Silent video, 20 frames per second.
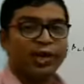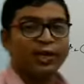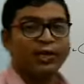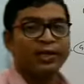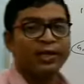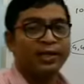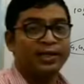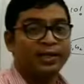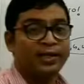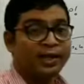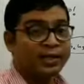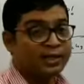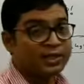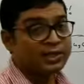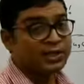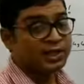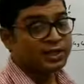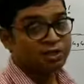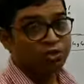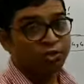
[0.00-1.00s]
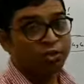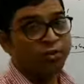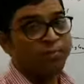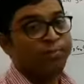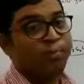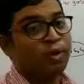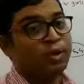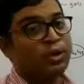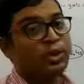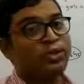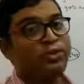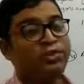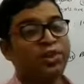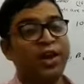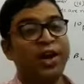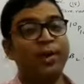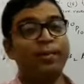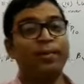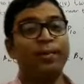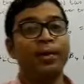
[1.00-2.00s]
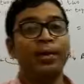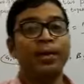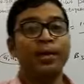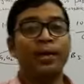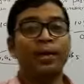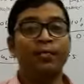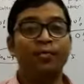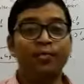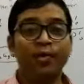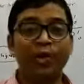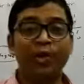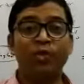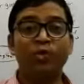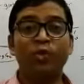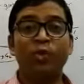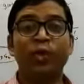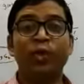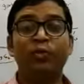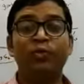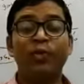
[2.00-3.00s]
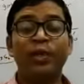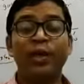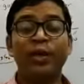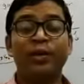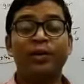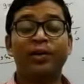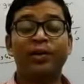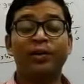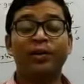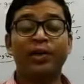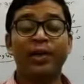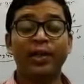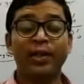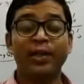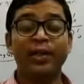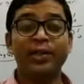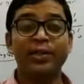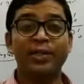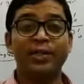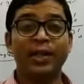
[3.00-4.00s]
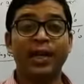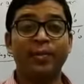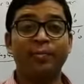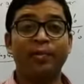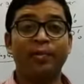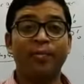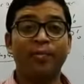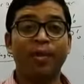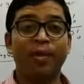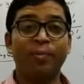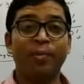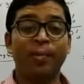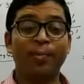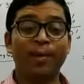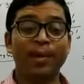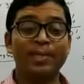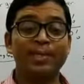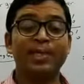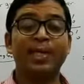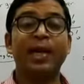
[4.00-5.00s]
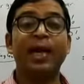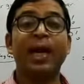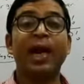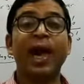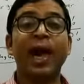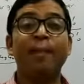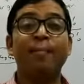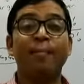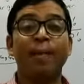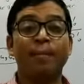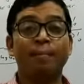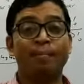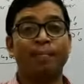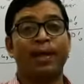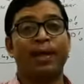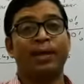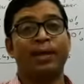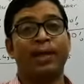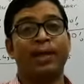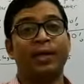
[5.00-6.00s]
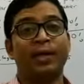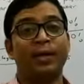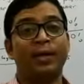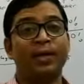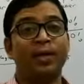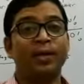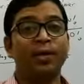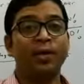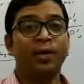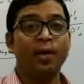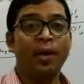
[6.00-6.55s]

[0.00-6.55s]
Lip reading: together. That is also important type. We tell this type of problem as gap up method.